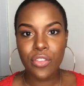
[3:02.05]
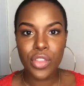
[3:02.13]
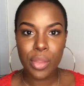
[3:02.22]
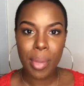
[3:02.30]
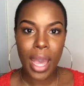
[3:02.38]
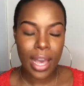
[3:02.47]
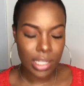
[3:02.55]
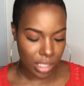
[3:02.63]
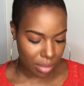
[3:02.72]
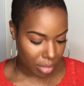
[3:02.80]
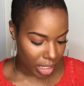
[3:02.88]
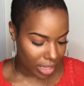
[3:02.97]
for the
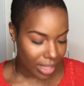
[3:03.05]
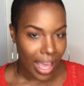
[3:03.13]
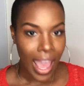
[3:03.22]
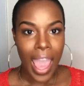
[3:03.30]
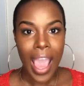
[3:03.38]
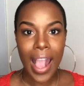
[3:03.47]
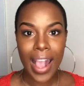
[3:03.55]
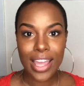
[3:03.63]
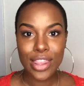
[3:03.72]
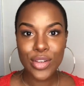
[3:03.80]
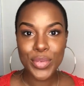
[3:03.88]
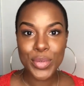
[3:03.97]
past month
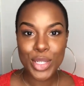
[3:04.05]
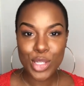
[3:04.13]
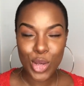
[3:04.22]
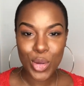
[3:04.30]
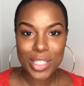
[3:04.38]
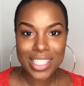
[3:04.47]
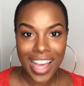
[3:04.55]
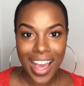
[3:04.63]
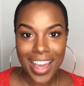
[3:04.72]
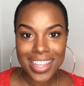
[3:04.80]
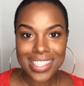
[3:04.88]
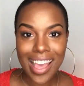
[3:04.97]
and the results
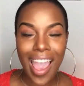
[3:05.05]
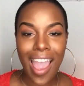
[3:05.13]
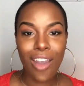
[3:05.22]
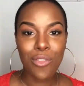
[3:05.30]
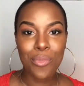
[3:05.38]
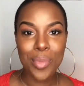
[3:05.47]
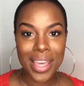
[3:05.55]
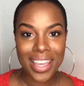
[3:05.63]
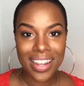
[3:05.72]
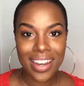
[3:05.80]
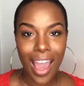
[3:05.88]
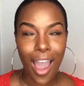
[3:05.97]
guys have
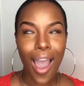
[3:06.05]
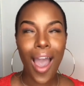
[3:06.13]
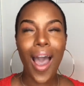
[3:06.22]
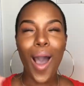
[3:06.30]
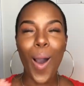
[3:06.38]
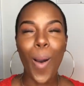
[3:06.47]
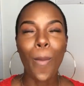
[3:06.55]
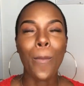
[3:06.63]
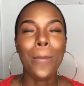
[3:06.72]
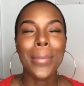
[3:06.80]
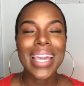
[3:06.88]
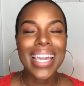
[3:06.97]
been
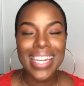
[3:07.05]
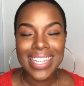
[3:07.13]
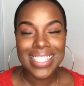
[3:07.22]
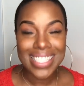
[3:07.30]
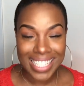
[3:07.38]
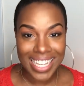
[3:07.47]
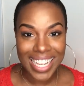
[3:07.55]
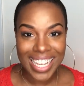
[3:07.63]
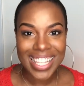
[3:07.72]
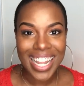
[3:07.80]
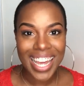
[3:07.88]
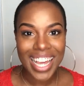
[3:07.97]
amazing
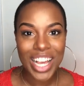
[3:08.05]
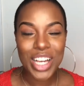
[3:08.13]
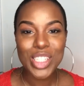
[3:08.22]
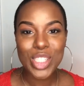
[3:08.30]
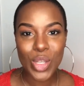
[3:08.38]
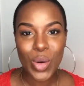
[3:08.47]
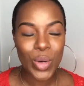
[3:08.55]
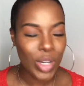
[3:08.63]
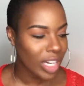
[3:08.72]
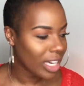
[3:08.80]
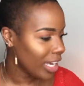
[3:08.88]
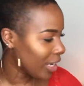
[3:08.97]
like so
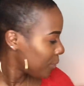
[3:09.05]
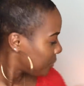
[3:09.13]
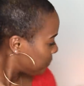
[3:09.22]
good